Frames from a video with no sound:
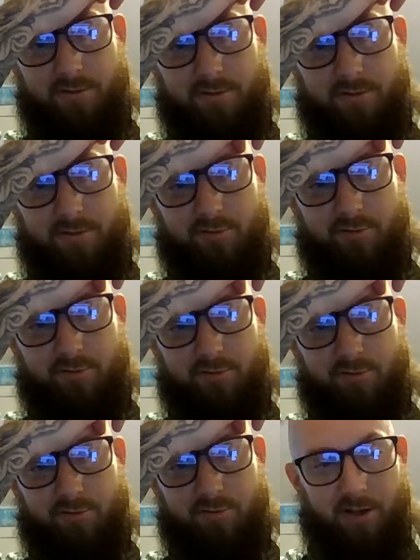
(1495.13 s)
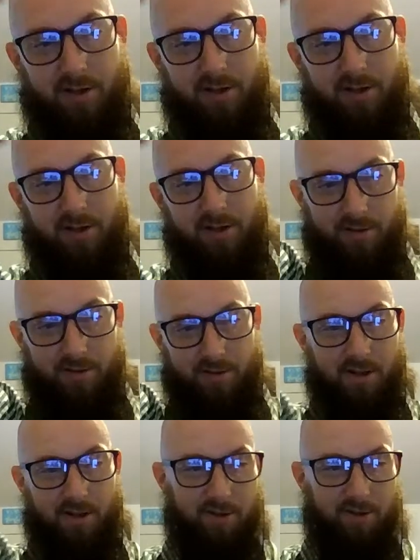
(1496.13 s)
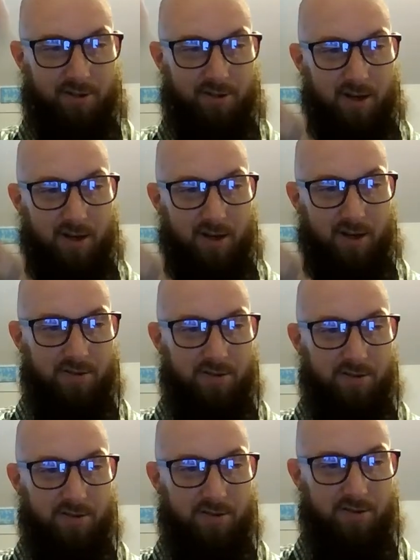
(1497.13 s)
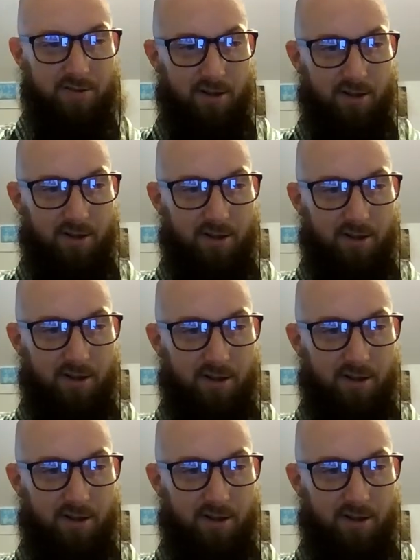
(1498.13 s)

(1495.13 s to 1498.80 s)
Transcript: Just like the next guy, Zelensky. Yeah.